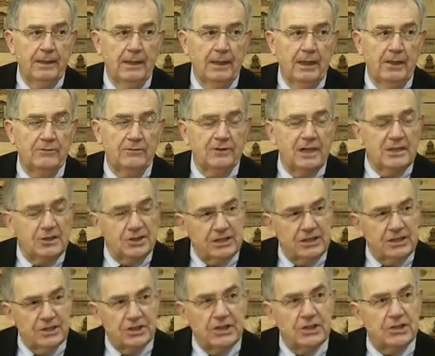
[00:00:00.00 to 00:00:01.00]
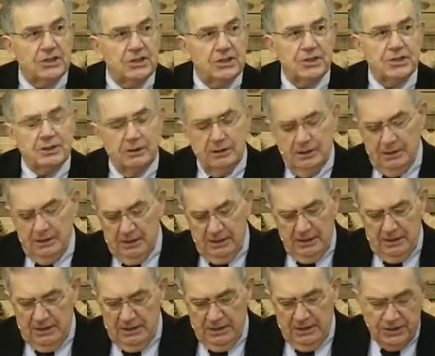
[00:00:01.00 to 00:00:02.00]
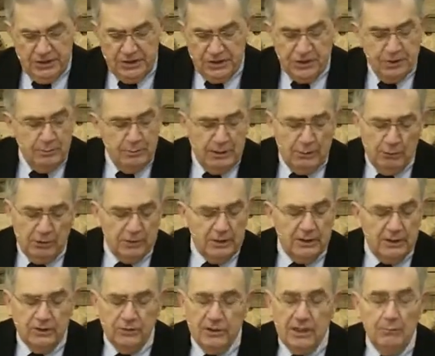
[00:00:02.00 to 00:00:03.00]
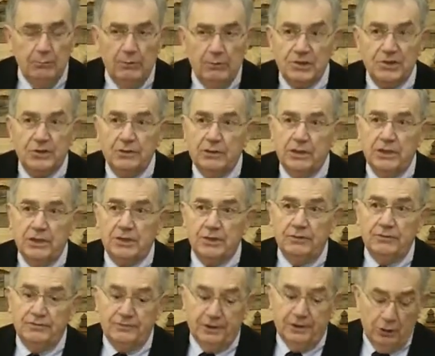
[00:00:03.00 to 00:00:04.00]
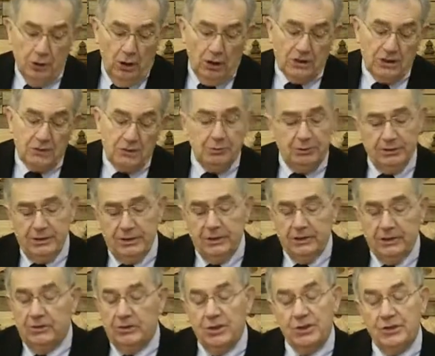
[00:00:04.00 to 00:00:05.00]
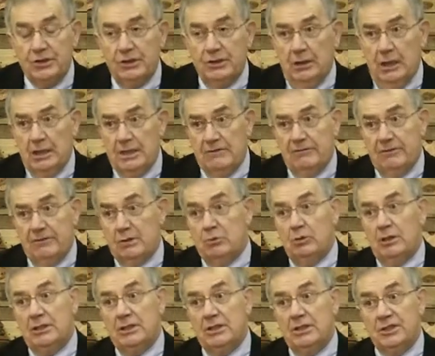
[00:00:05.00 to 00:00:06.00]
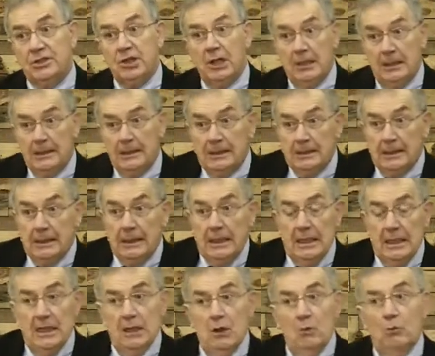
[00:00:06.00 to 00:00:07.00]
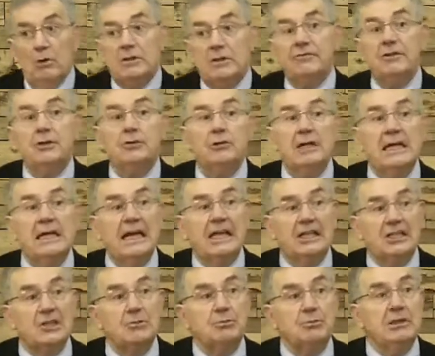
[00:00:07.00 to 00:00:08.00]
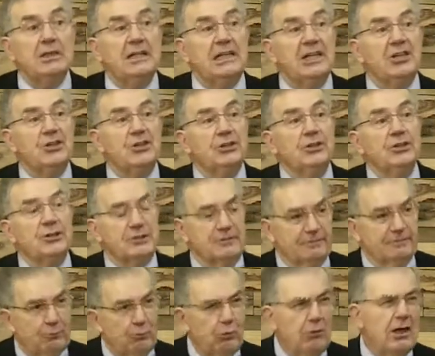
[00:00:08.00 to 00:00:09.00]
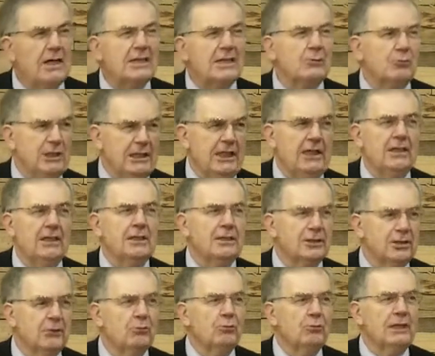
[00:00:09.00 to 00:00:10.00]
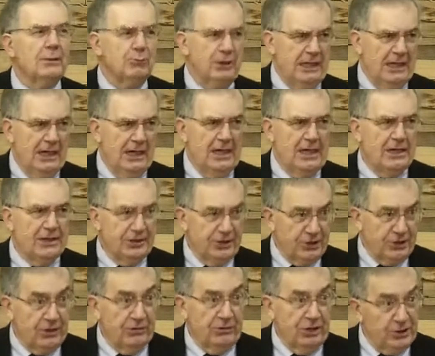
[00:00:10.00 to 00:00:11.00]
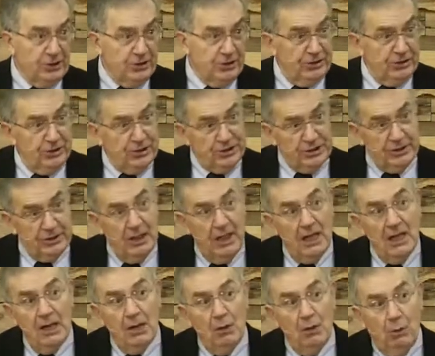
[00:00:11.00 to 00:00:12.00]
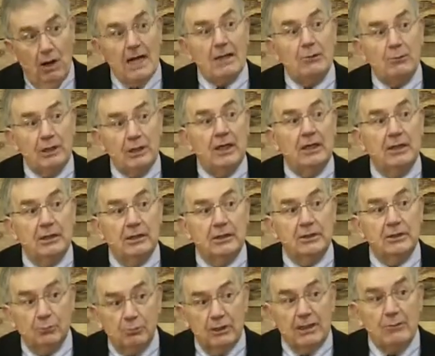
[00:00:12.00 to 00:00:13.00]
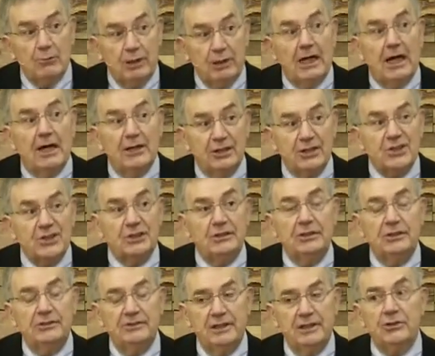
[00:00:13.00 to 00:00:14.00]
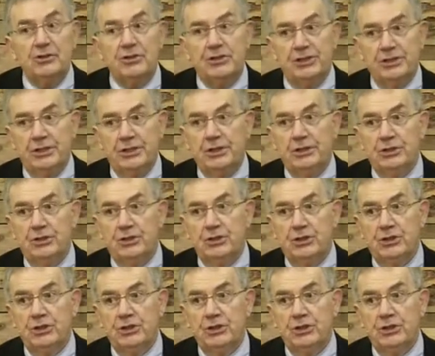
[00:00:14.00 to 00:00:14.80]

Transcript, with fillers: And friends, this is, this is to me one of the great mysteries of the gospel and the Christian life, as well as one of the great explanations of why we are the way we are as Christians and why we are the way we are as a living church.